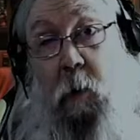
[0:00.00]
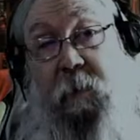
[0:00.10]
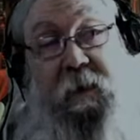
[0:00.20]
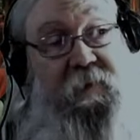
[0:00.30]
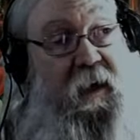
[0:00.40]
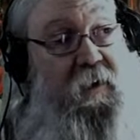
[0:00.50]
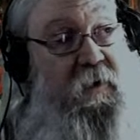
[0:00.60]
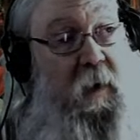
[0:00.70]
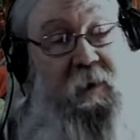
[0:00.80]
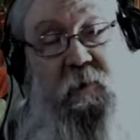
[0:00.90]
know because I
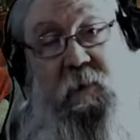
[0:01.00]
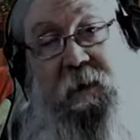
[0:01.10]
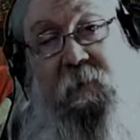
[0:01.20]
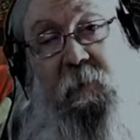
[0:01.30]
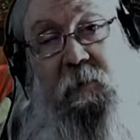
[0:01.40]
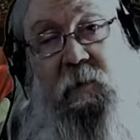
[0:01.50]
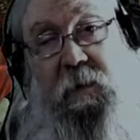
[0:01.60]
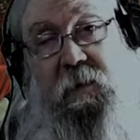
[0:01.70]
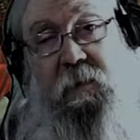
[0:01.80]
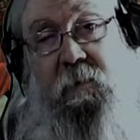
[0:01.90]
tried to read the first
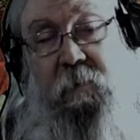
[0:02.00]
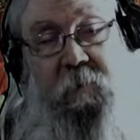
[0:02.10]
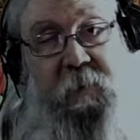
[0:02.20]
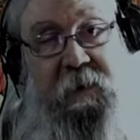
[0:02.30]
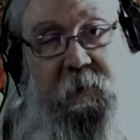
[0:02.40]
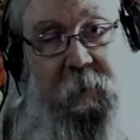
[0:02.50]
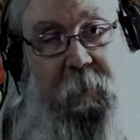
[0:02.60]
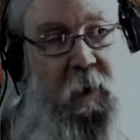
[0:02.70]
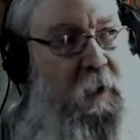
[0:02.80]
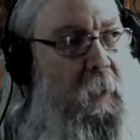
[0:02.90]
one because
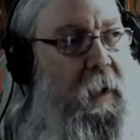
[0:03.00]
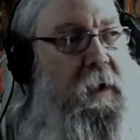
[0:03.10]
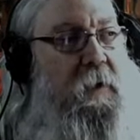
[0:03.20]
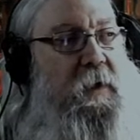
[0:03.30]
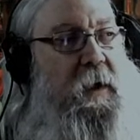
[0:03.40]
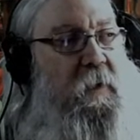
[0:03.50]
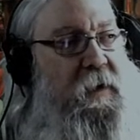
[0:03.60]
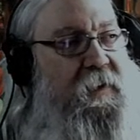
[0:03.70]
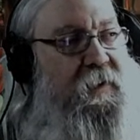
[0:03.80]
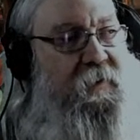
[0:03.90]
people are like, oh my god, you got to
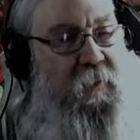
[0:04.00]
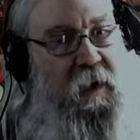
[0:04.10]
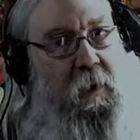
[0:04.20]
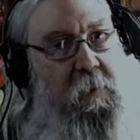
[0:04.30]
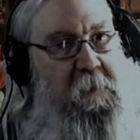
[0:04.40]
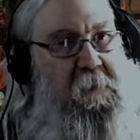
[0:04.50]
read this. I'm like,